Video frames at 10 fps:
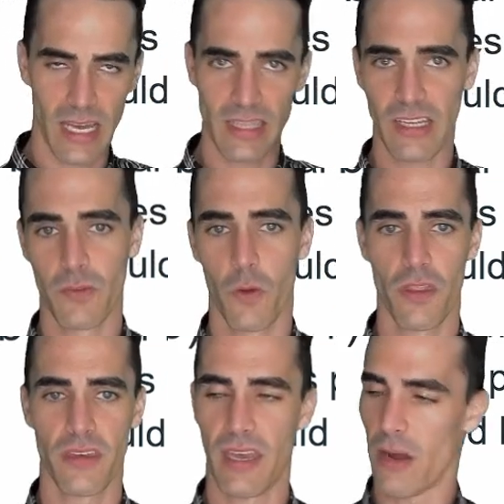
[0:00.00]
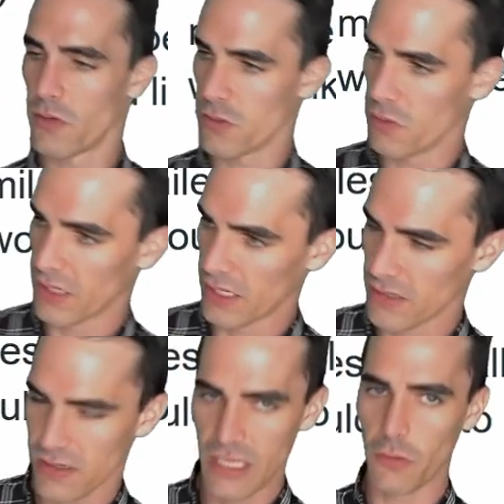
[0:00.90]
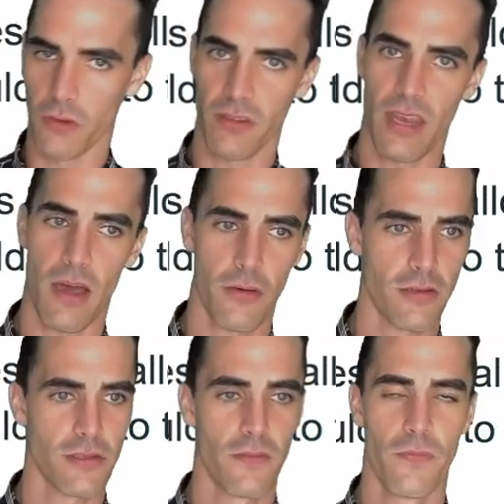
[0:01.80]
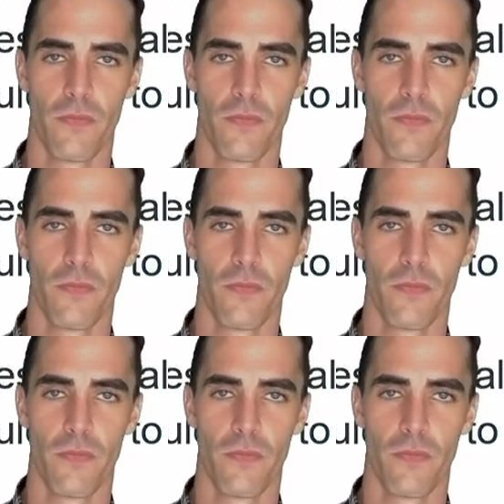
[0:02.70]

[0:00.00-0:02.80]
I think it's more than 10 hours. You think it's equal to 10 hours.